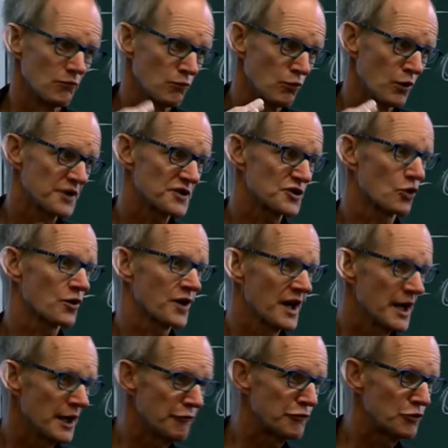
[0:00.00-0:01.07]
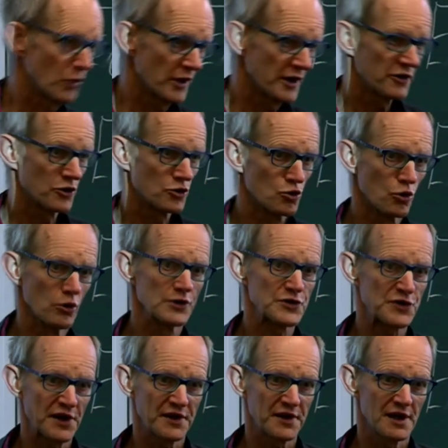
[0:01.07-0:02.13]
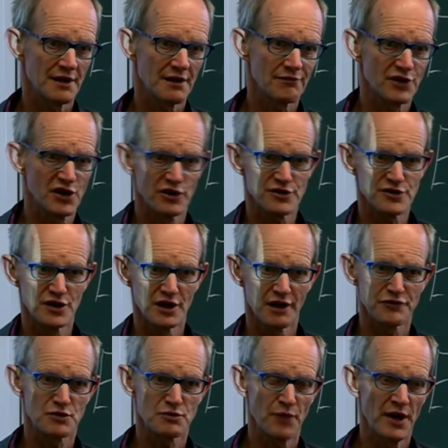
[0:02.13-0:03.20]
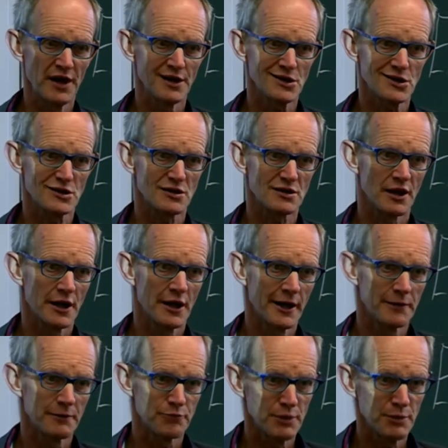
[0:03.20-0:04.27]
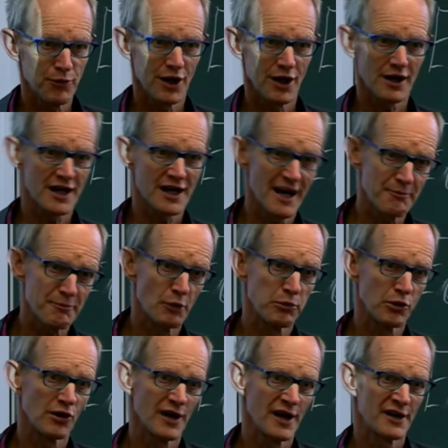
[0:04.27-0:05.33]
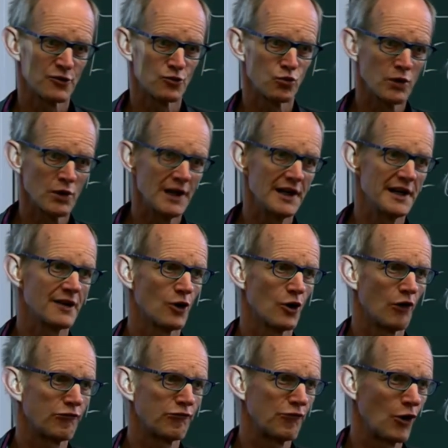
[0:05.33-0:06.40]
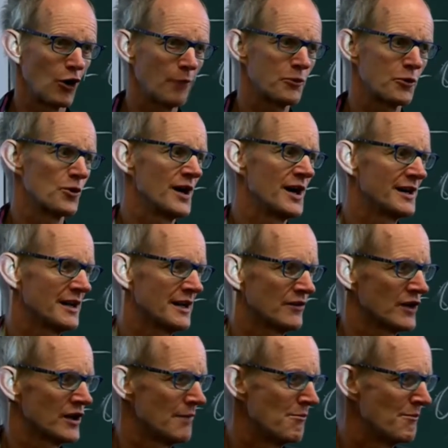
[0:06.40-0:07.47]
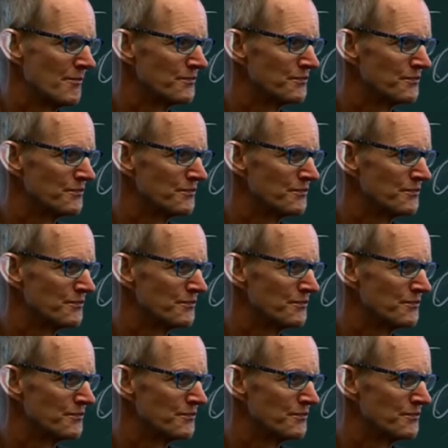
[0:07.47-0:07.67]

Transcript: What is okay if you are in a rural setting, there is enough space and people are capable and willing of operating them.